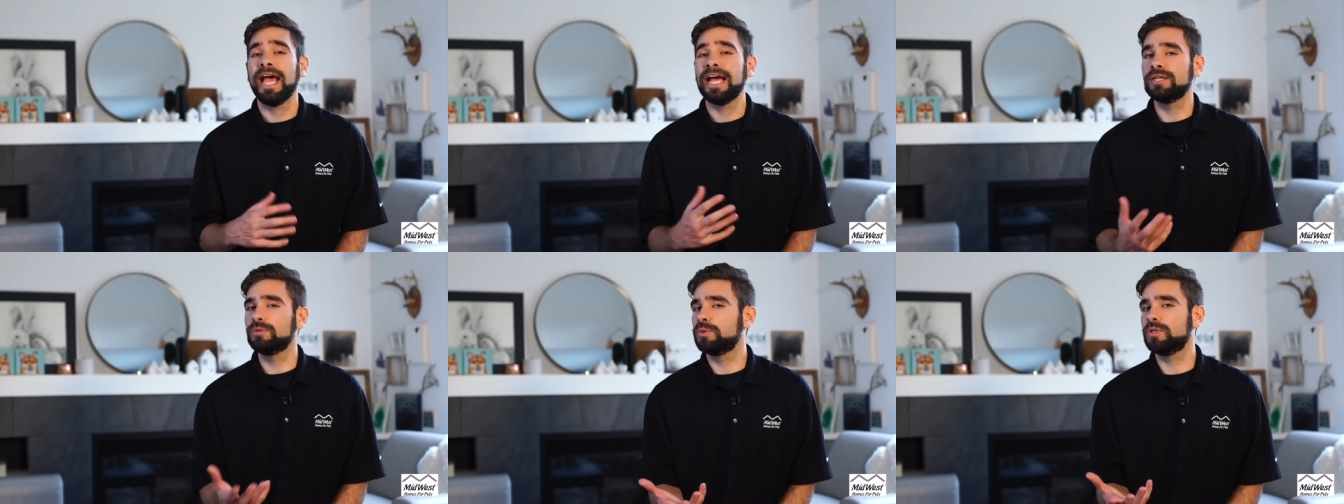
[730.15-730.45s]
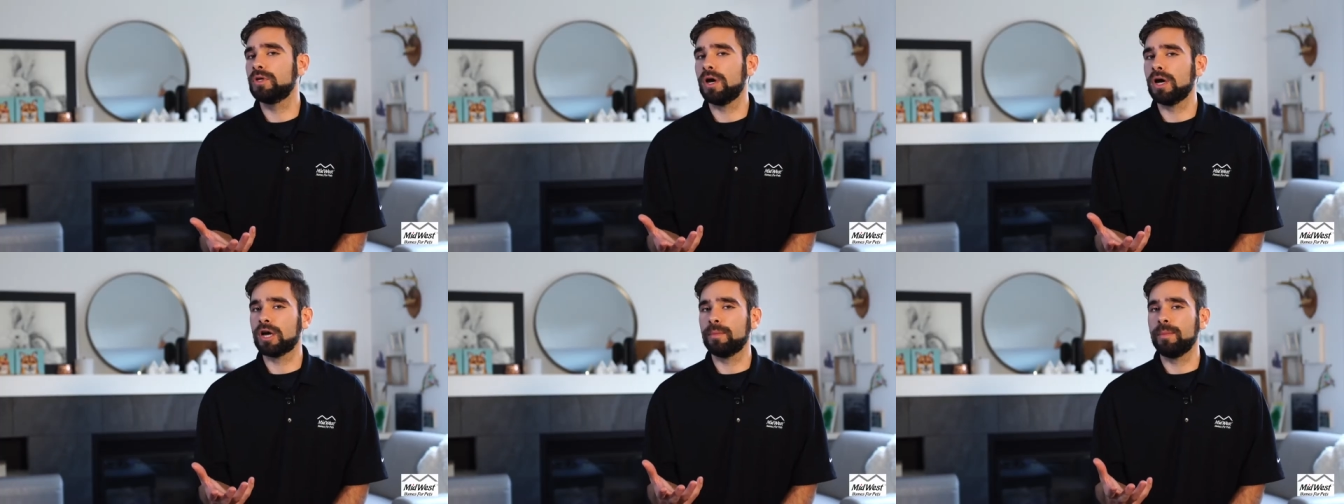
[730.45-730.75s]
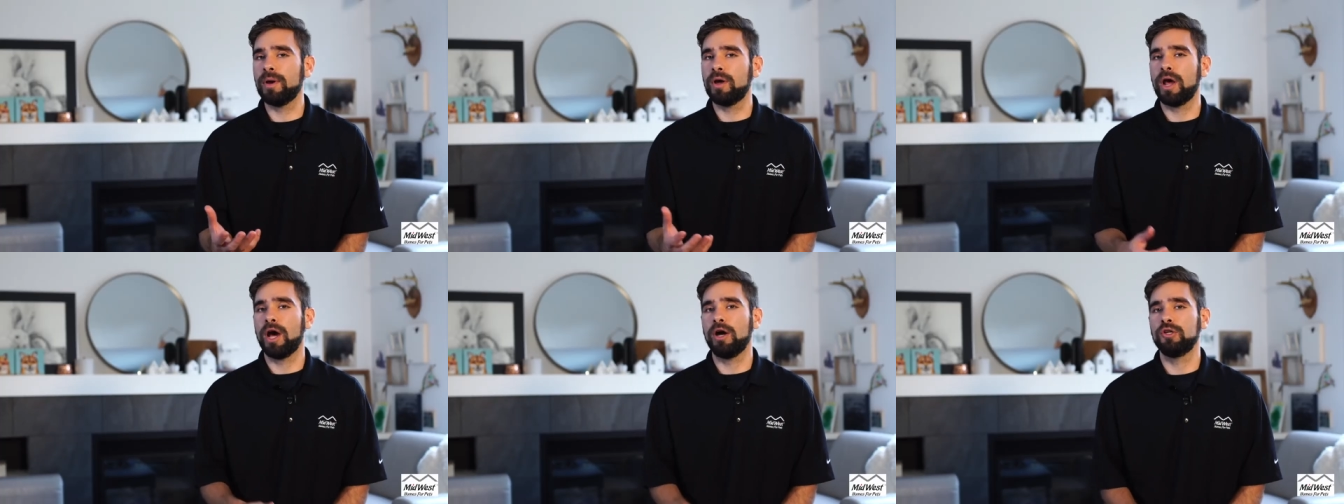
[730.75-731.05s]
As we talk
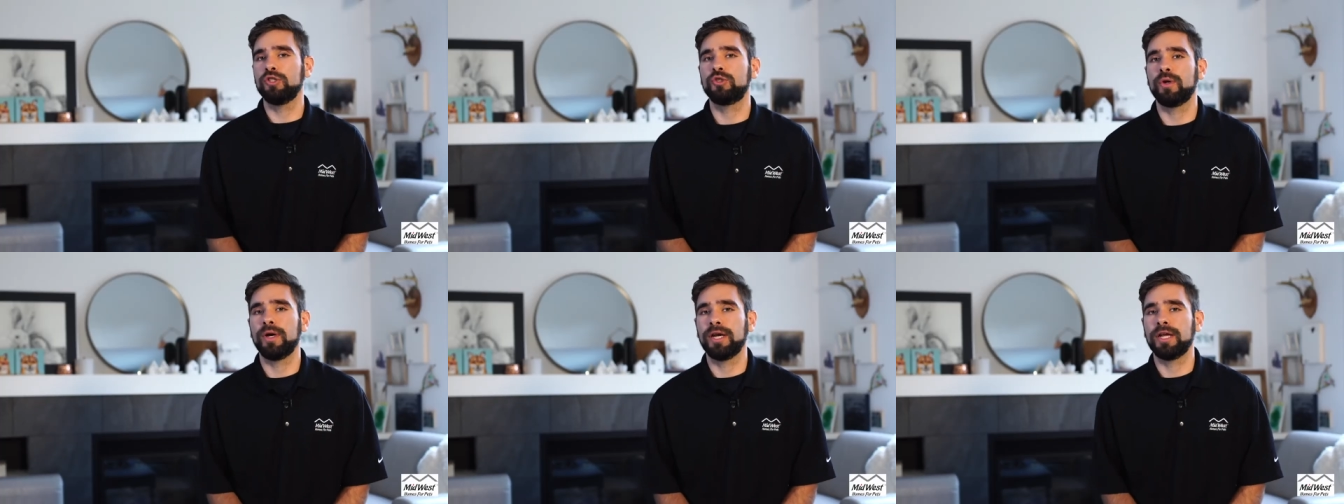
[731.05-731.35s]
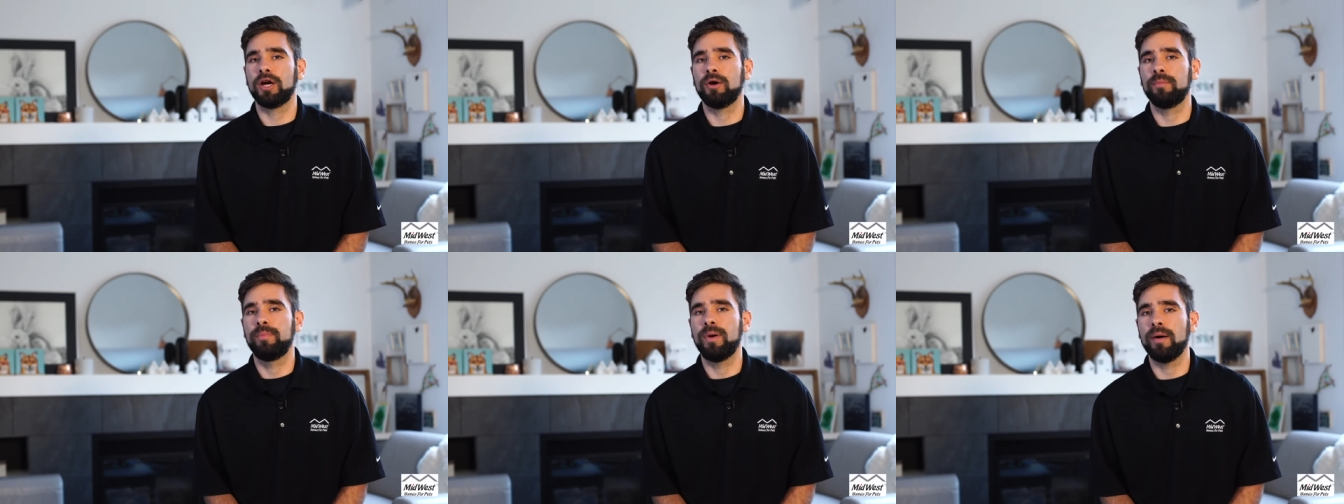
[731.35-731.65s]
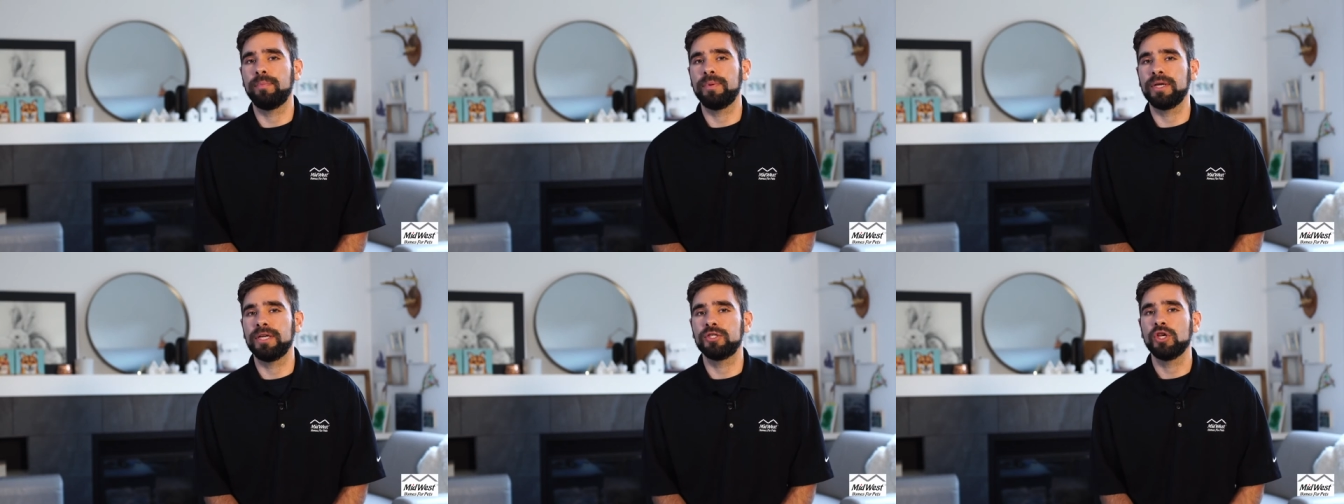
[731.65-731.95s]
about house training our
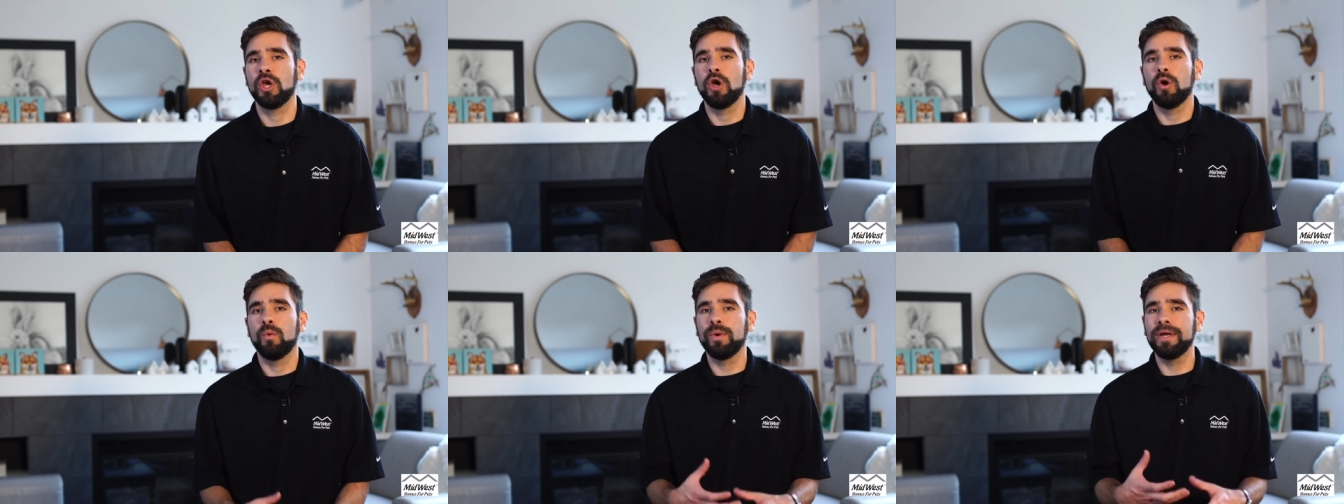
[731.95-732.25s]
puppies,